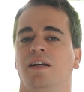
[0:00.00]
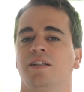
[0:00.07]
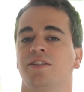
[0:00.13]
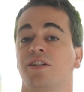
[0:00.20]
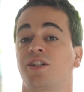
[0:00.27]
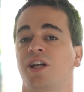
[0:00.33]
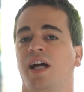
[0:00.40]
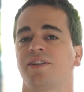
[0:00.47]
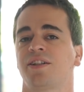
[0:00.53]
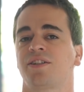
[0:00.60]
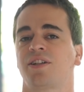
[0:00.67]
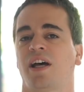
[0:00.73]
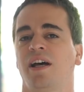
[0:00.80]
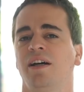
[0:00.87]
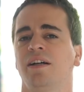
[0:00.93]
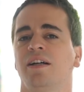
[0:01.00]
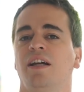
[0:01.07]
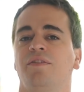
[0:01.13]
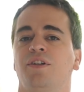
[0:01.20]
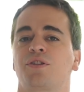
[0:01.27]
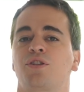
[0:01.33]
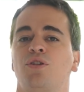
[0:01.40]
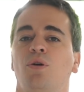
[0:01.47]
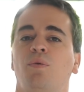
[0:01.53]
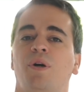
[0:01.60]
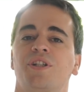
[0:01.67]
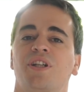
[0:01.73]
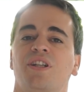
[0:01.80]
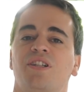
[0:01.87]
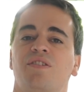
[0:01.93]
So chances are, if you're still
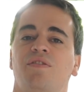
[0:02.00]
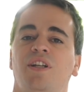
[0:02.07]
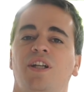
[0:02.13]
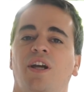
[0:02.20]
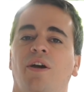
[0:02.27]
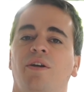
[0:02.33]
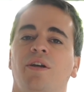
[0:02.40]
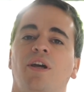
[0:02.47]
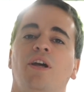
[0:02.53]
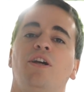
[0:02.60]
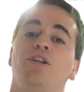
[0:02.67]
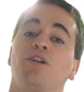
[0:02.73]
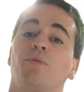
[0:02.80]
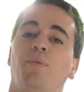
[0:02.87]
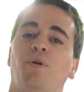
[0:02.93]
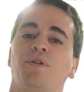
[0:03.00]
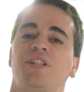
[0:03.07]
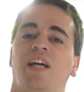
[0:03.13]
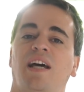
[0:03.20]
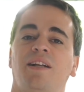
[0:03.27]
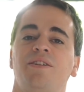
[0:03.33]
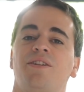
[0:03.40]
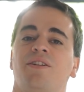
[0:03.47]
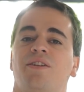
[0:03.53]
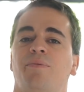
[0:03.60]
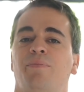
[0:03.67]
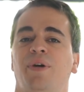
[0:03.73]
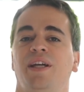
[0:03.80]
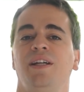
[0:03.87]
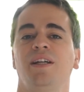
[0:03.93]
watching this video, you're more talented
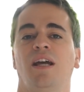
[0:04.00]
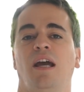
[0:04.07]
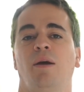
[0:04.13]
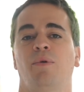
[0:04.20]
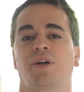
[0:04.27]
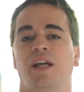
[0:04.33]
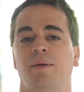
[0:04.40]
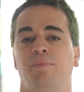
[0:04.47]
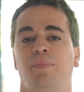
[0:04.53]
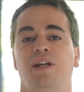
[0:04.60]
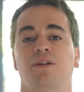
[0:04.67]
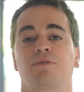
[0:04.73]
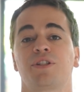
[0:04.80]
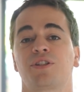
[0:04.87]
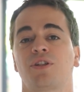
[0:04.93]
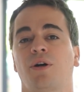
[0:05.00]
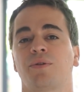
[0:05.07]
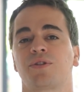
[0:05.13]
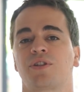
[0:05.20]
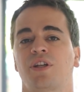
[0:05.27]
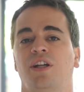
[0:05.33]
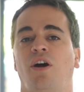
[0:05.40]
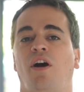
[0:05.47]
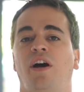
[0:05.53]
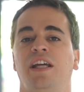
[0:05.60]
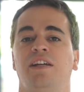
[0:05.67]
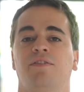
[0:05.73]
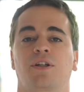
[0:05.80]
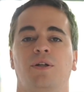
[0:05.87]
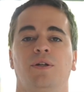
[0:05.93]
than me and will get better results than I
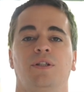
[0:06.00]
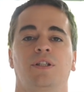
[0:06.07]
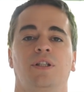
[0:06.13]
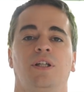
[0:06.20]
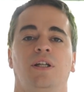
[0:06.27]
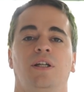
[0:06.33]
ever could.